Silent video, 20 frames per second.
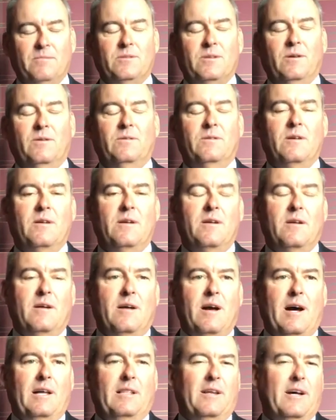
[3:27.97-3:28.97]
So
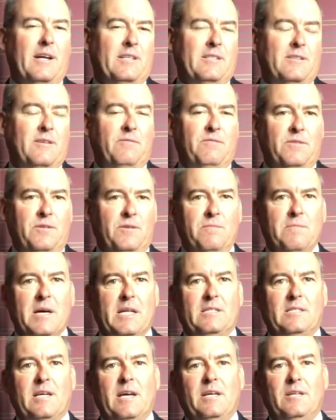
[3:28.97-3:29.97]
I like to view
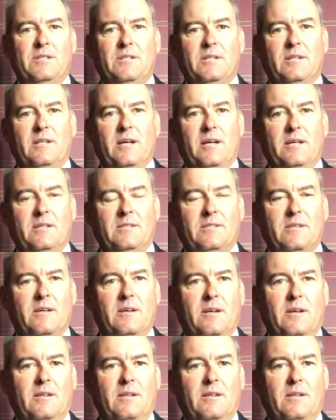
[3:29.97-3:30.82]
meditation as